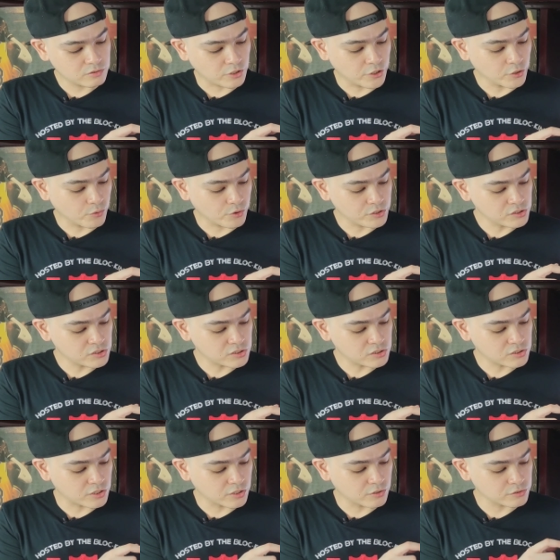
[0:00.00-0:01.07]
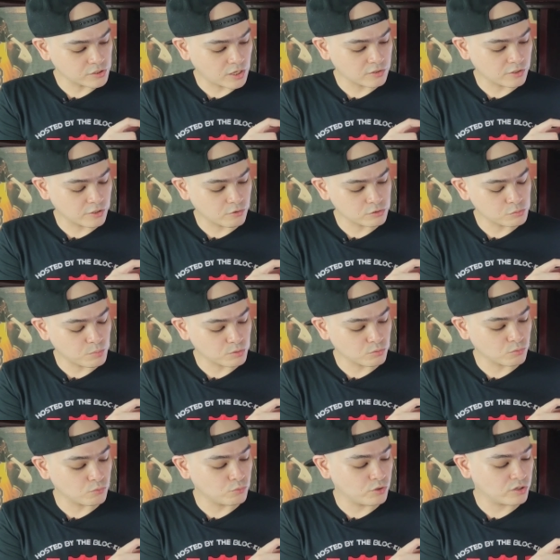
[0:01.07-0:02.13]
turquoise, turquoise, turquoise ba
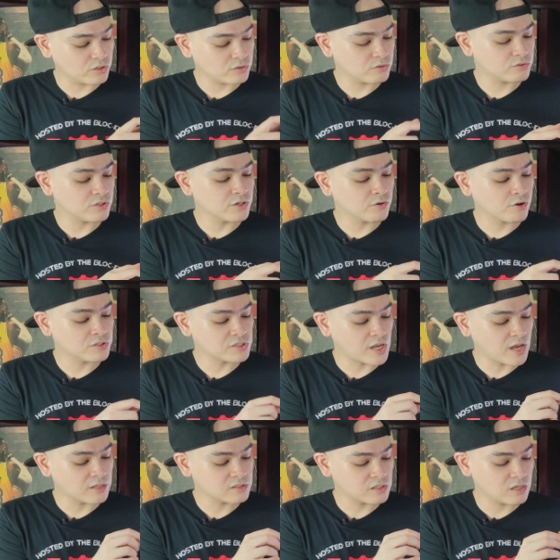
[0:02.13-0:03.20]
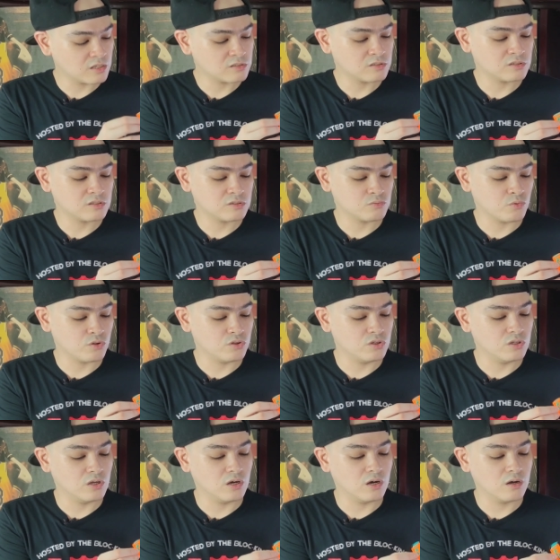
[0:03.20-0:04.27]
tong kulay na to? Turquoise accents with
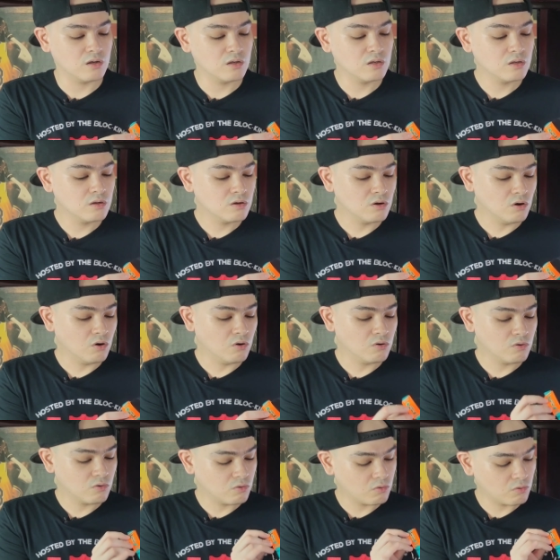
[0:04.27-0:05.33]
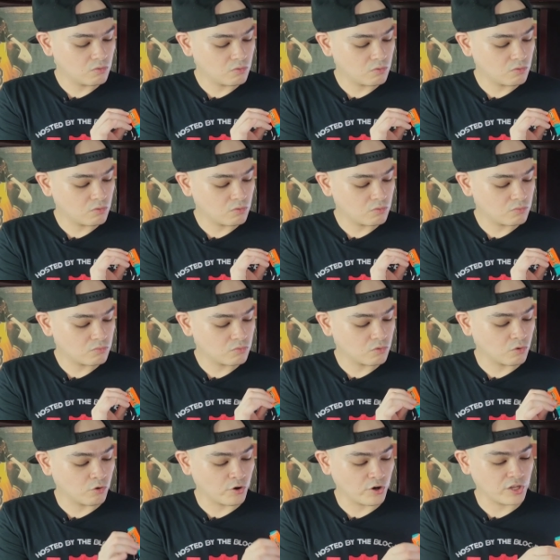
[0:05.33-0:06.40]
the
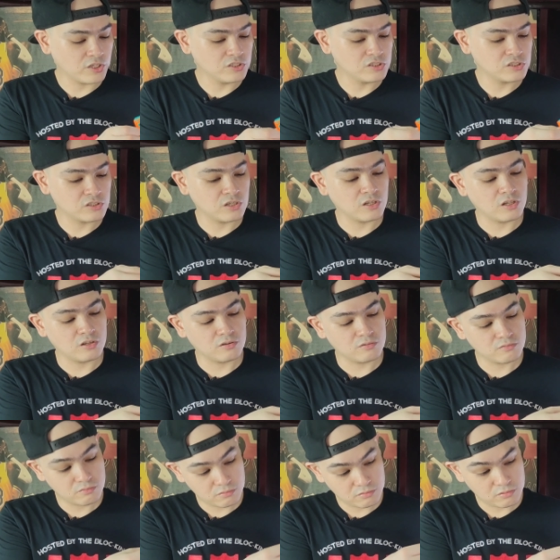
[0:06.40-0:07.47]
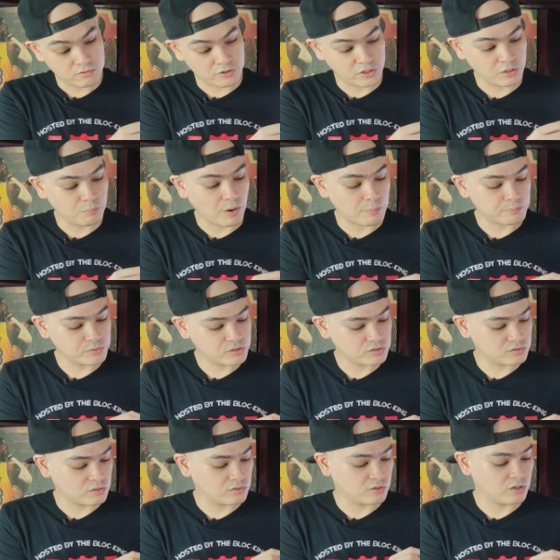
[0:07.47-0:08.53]
uh, orange, and then really
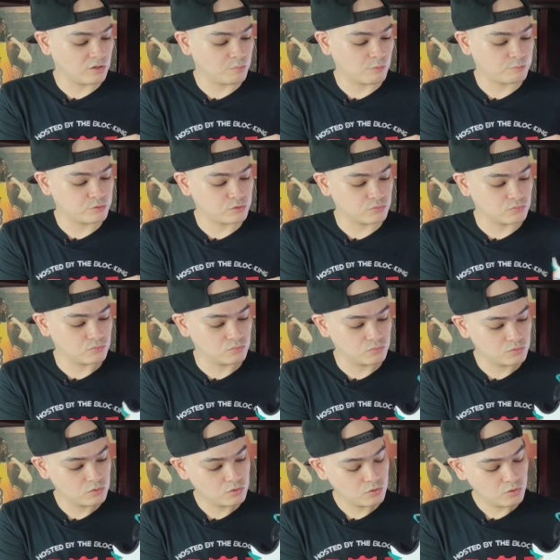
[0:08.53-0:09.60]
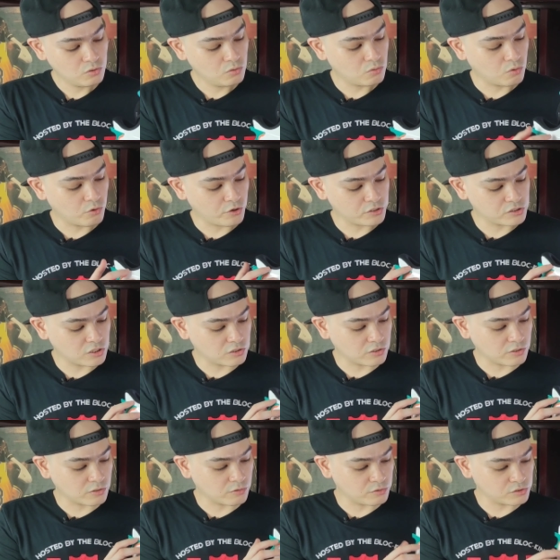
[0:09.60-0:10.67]
pops, and really pops yung, yung orange and
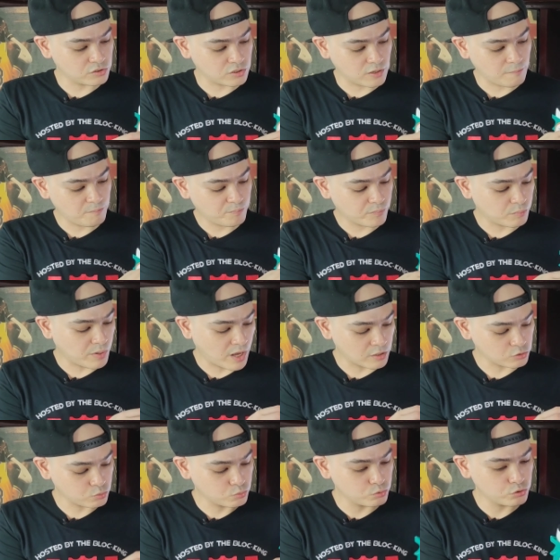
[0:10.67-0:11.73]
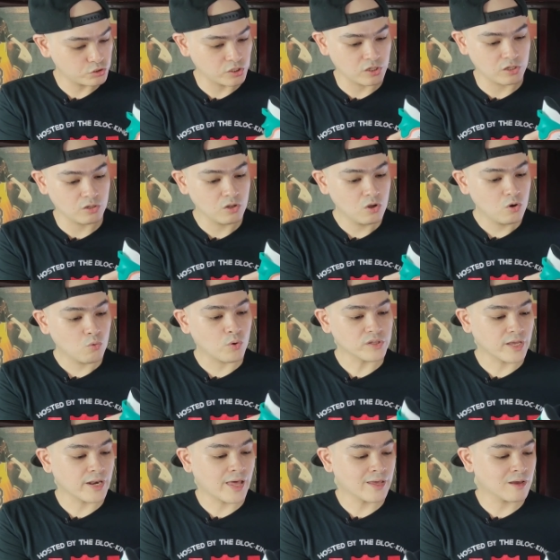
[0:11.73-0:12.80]
turquoise niya. Black swoosh, and then
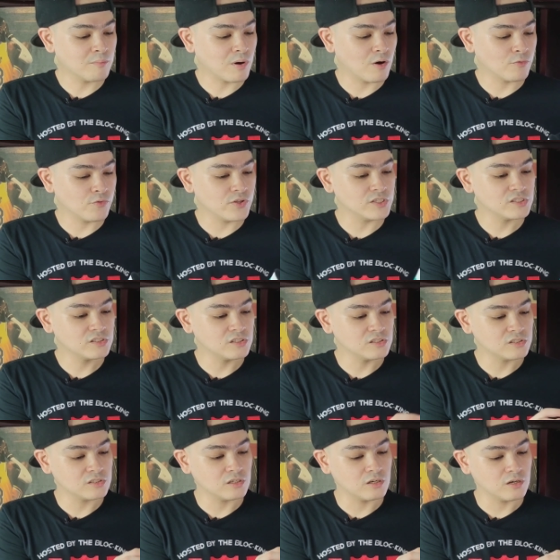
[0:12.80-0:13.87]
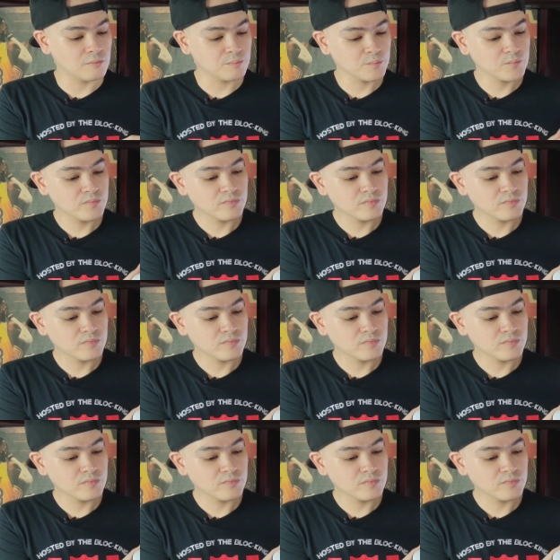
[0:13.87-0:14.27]
what I like about this is uh,